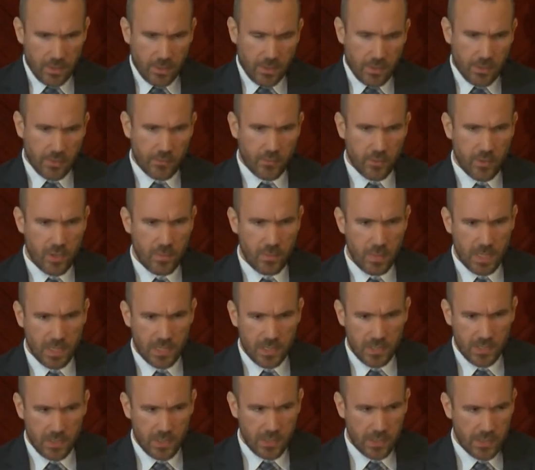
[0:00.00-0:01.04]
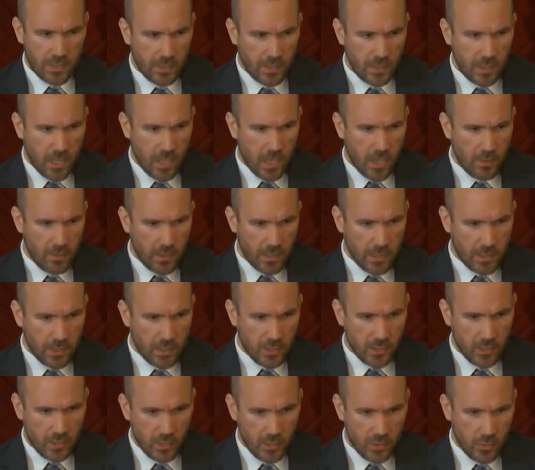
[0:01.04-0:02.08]
the Freemason is
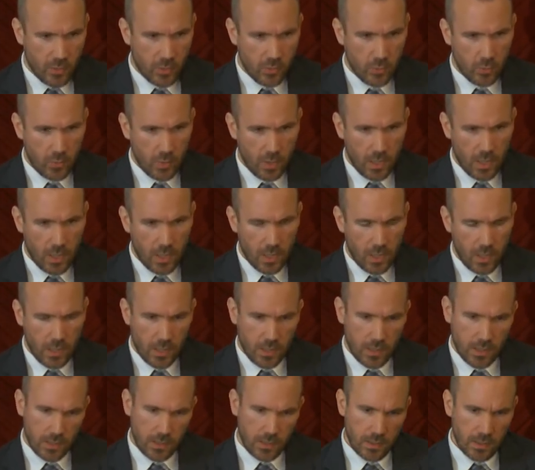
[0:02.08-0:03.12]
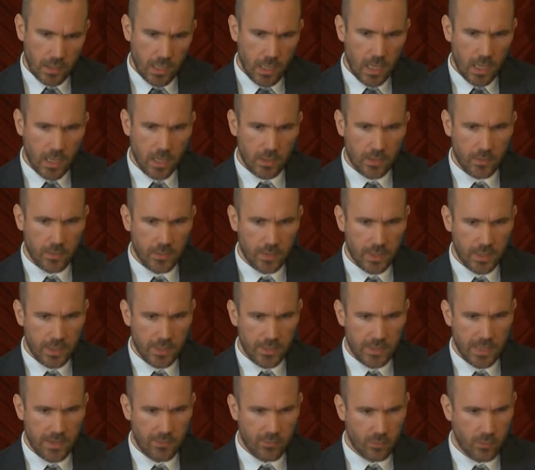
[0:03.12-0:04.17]
encouraged to learn the
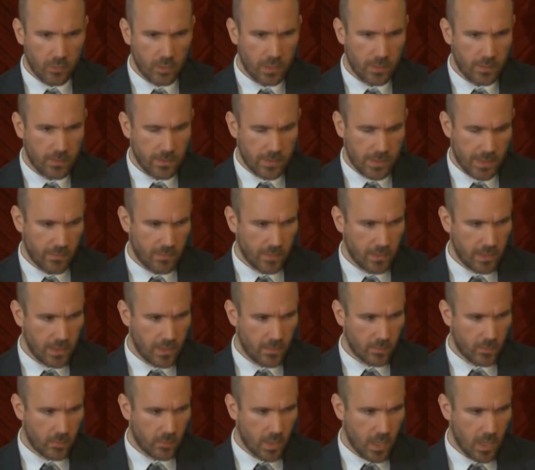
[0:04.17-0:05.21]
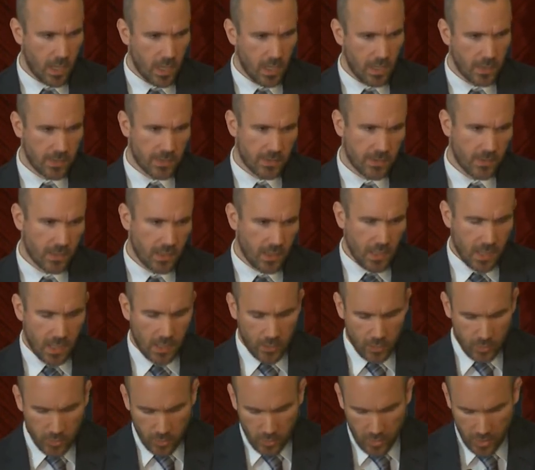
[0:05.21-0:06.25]
seven liberal arts. I'm
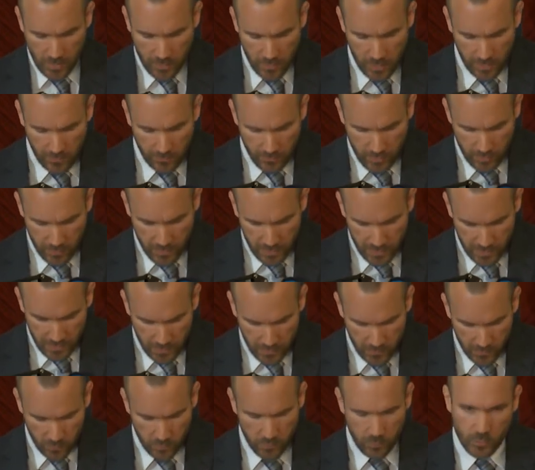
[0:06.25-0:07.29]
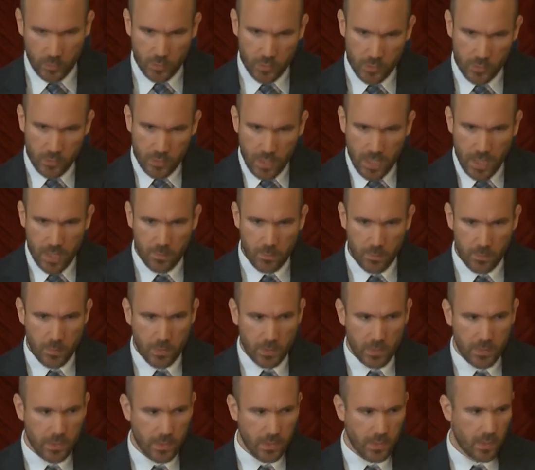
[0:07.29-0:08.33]
not sure how many Freemasons would do that,
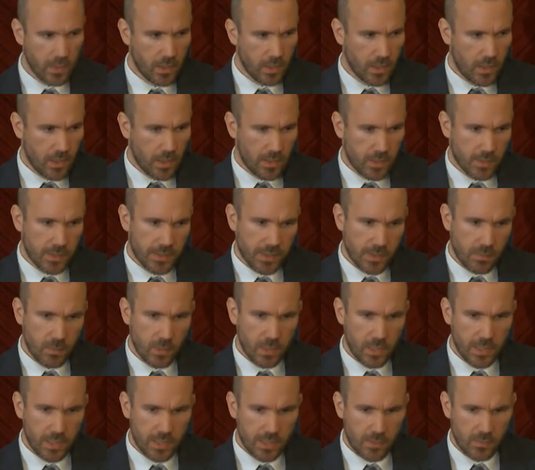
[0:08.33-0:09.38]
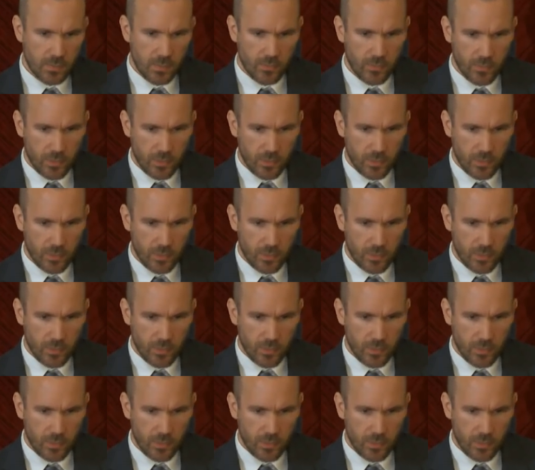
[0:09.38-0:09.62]
but the symbolism of